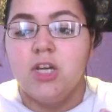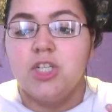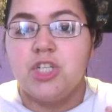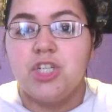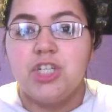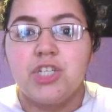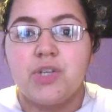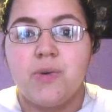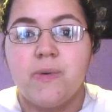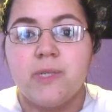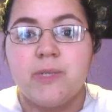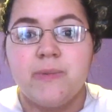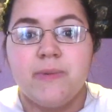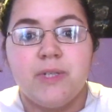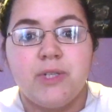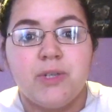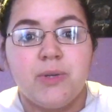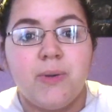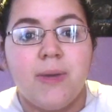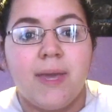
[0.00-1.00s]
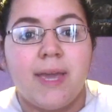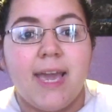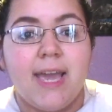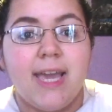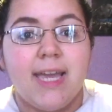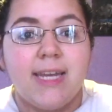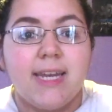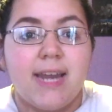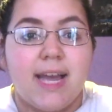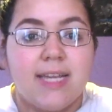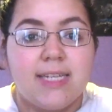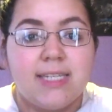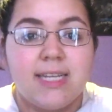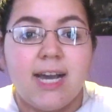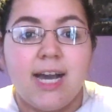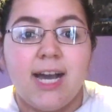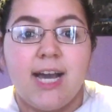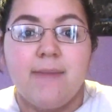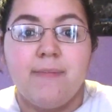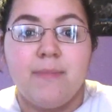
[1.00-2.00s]
she's going to be doing a
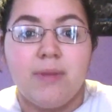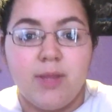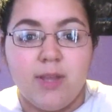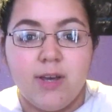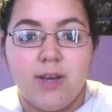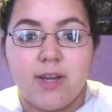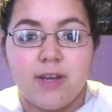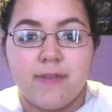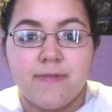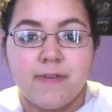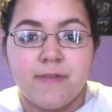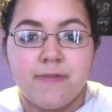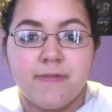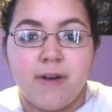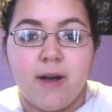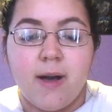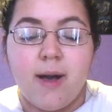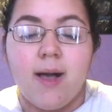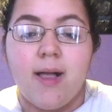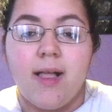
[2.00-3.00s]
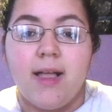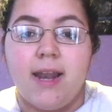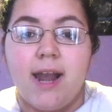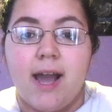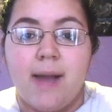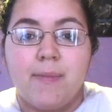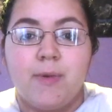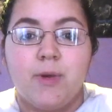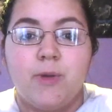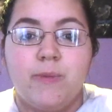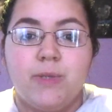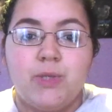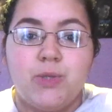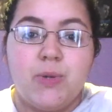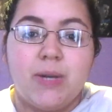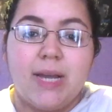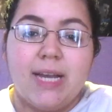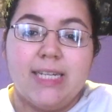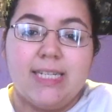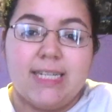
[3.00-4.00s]
nighttime look for fall, and I'm going to be
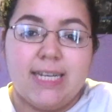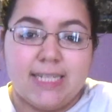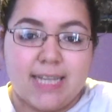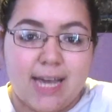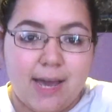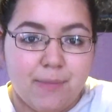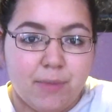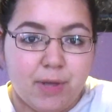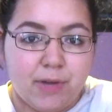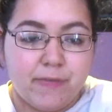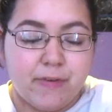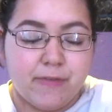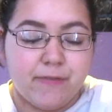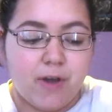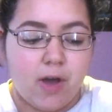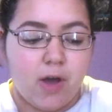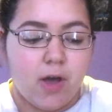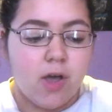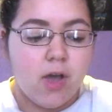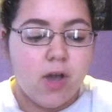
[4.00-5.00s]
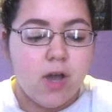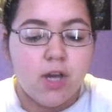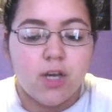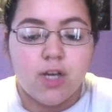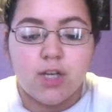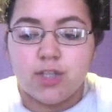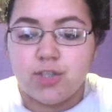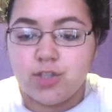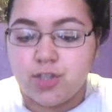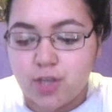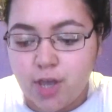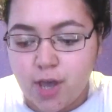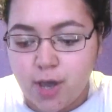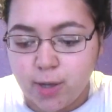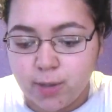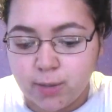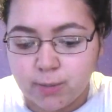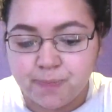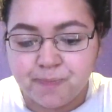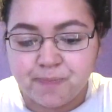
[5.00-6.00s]
doing a daytime look for fall.
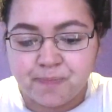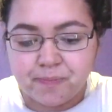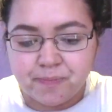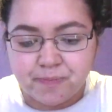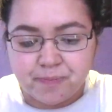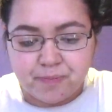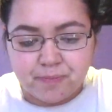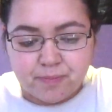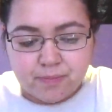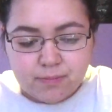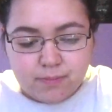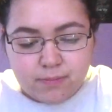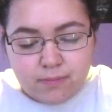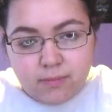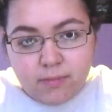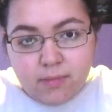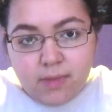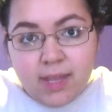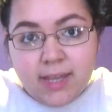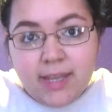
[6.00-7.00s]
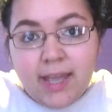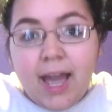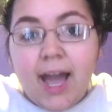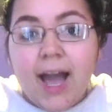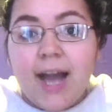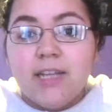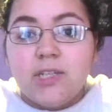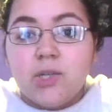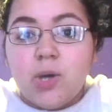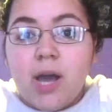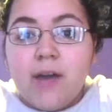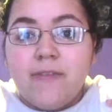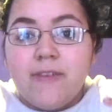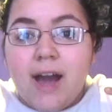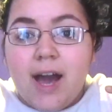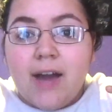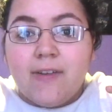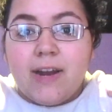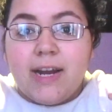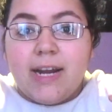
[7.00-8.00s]
So yeah, I don't have
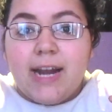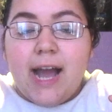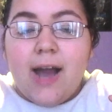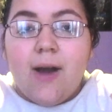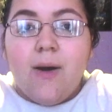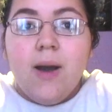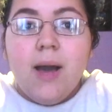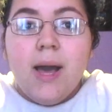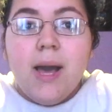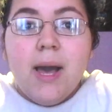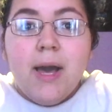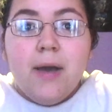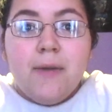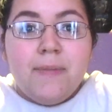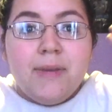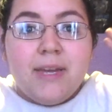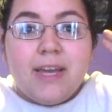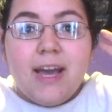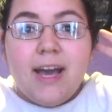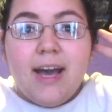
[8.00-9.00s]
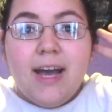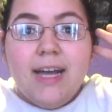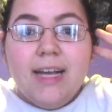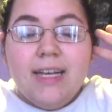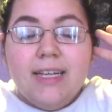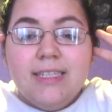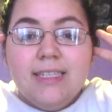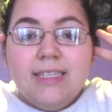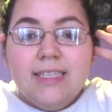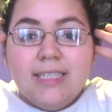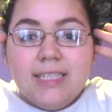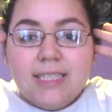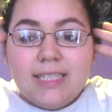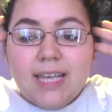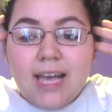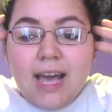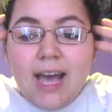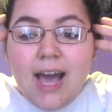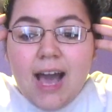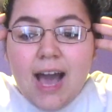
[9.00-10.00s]
it on right now
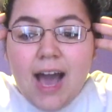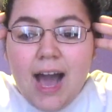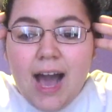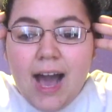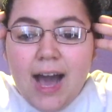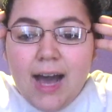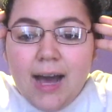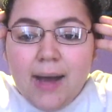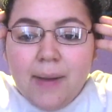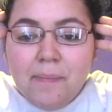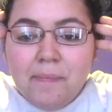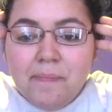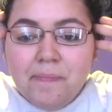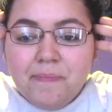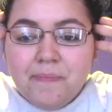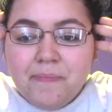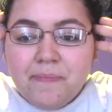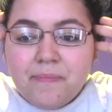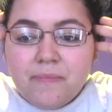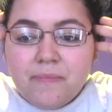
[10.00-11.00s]
because I